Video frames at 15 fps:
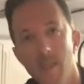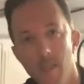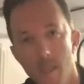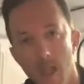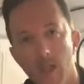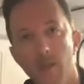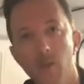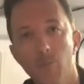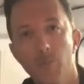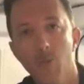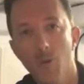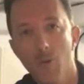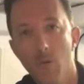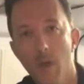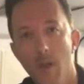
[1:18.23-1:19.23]
that could
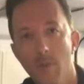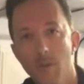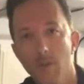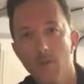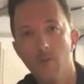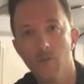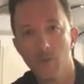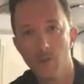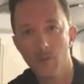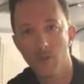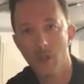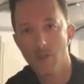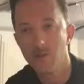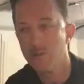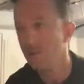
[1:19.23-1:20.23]
program it through the
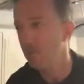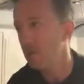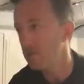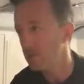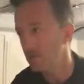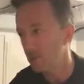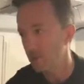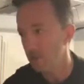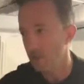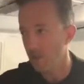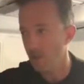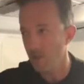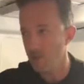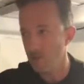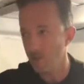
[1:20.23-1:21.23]
cluster. Basically, the
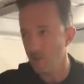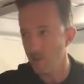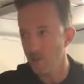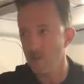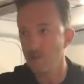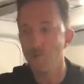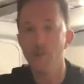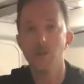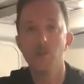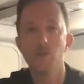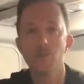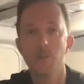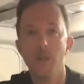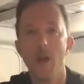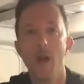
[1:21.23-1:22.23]
cluster is where your
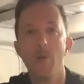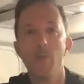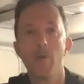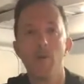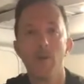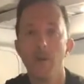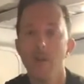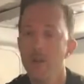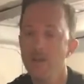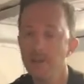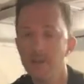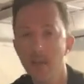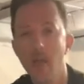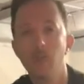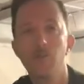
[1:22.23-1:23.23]
speedometer
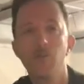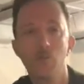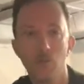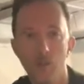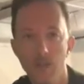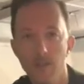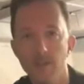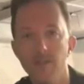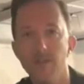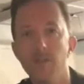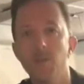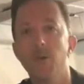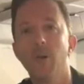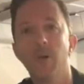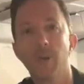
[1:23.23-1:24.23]
sounds crazy,
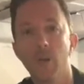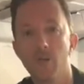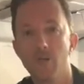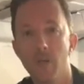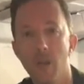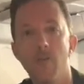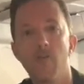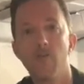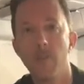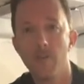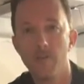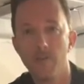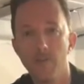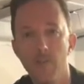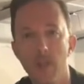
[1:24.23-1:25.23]
but it comes out
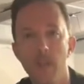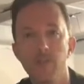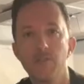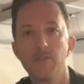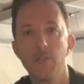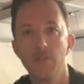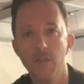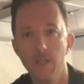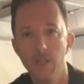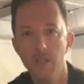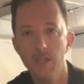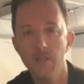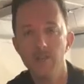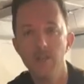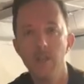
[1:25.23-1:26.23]
very fast, very
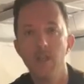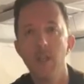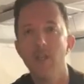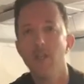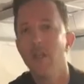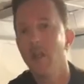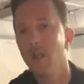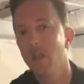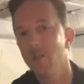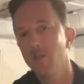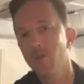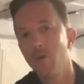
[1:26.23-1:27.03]
easy. And the